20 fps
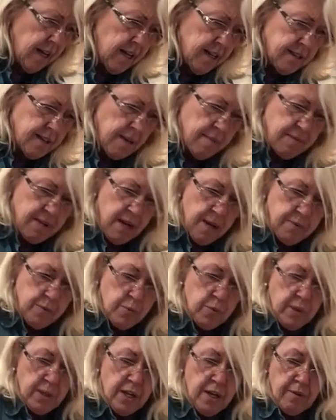Sometimes
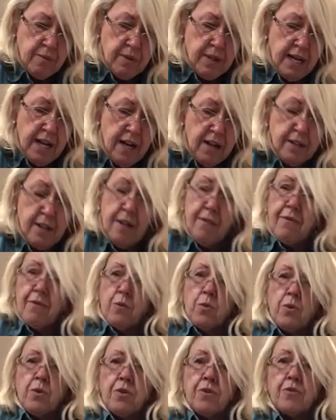when I run out, I've
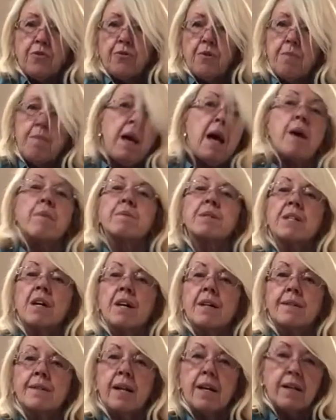ordered from
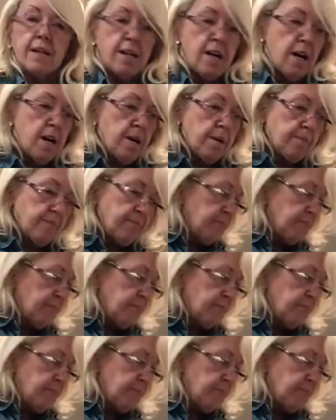Amazon.com.